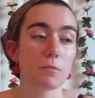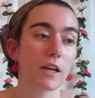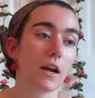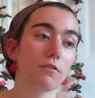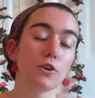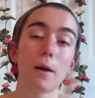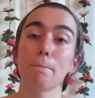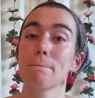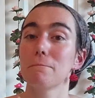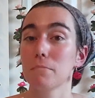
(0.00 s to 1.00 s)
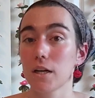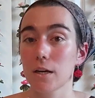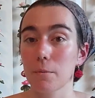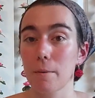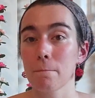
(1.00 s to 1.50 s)
to my calf or not. But
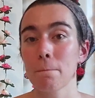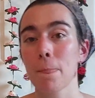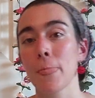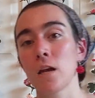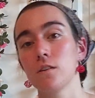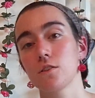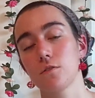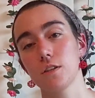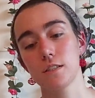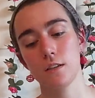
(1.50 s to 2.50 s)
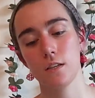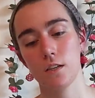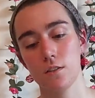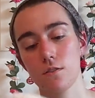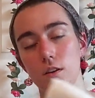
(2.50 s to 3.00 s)
anyway, so this
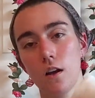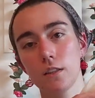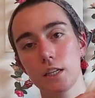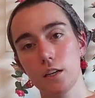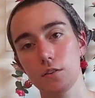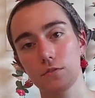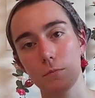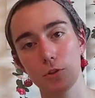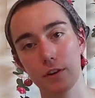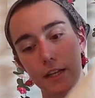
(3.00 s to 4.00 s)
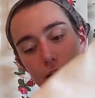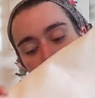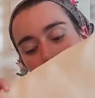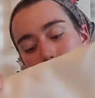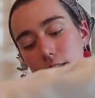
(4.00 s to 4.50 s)
is a linen from Gray
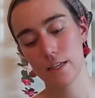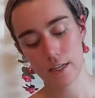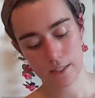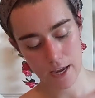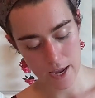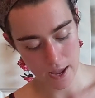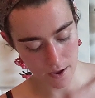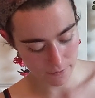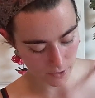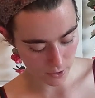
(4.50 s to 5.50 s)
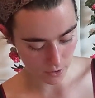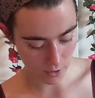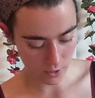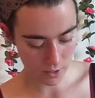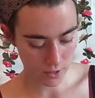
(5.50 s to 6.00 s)
Line Linens. It is a
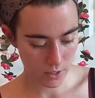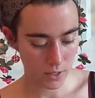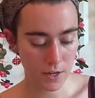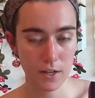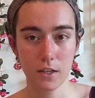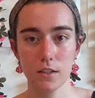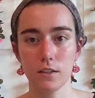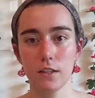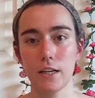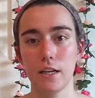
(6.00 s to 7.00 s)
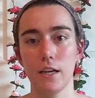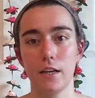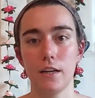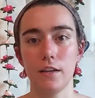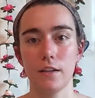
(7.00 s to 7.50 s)
heavier
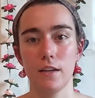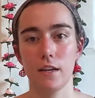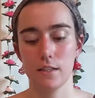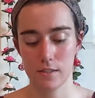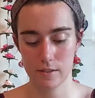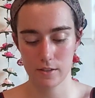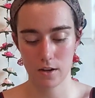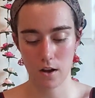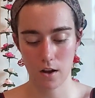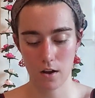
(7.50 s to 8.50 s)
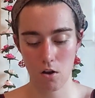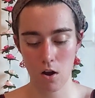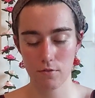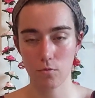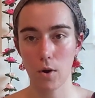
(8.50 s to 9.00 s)
linen. It's
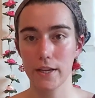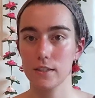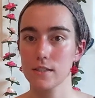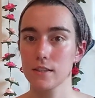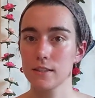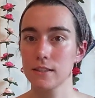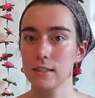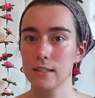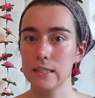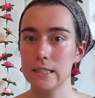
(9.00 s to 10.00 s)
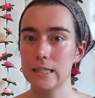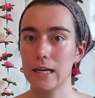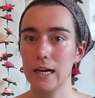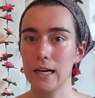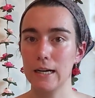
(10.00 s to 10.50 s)
off-white.
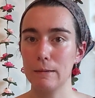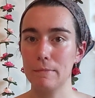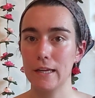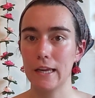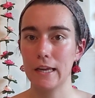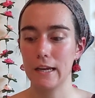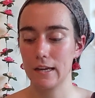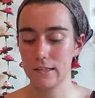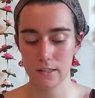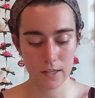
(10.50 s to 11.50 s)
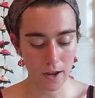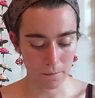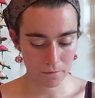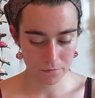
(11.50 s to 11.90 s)
And yeah,